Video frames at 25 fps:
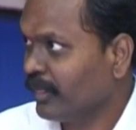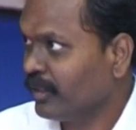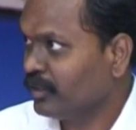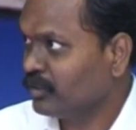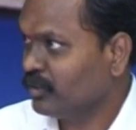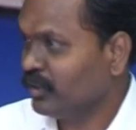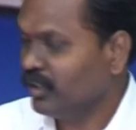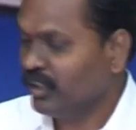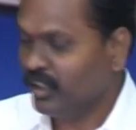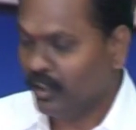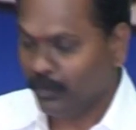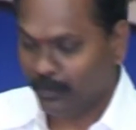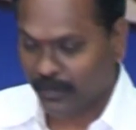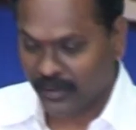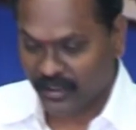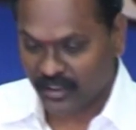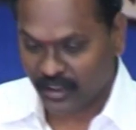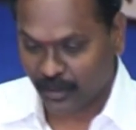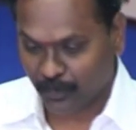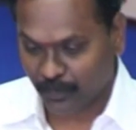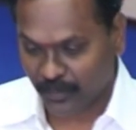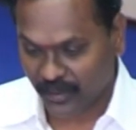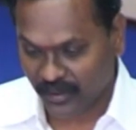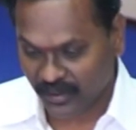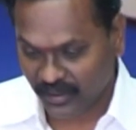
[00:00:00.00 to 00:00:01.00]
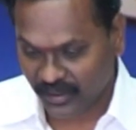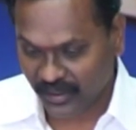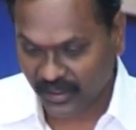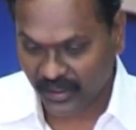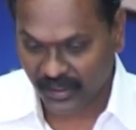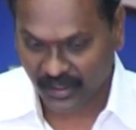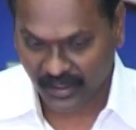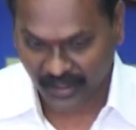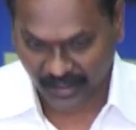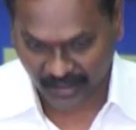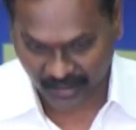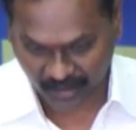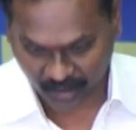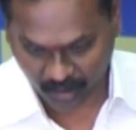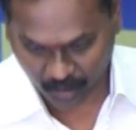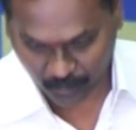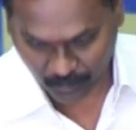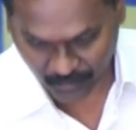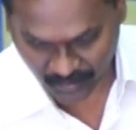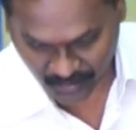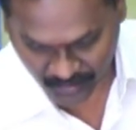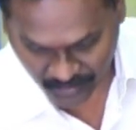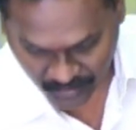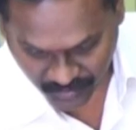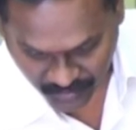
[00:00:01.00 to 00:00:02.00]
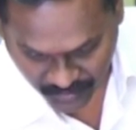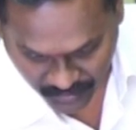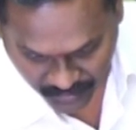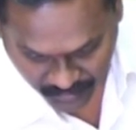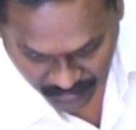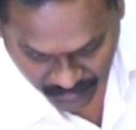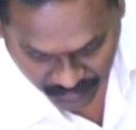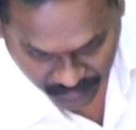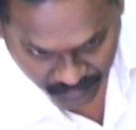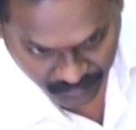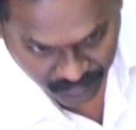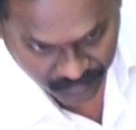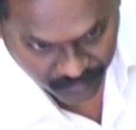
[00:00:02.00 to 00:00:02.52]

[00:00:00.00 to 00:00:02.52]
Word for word: So it depends upon the economics.